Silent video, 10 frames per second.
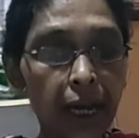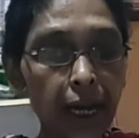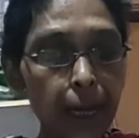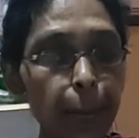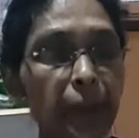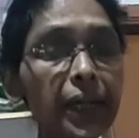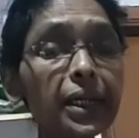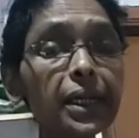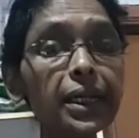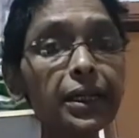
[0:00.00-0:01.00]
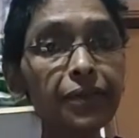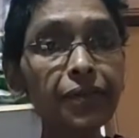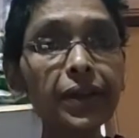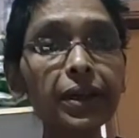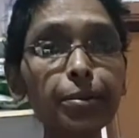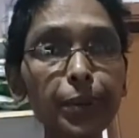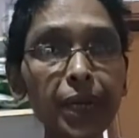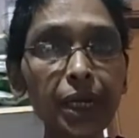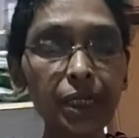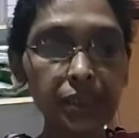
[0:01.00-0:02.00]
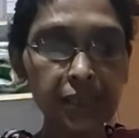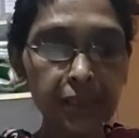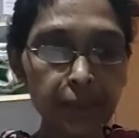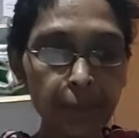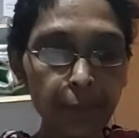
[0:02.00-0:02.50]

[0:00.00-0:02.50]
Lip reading: completely different meanings.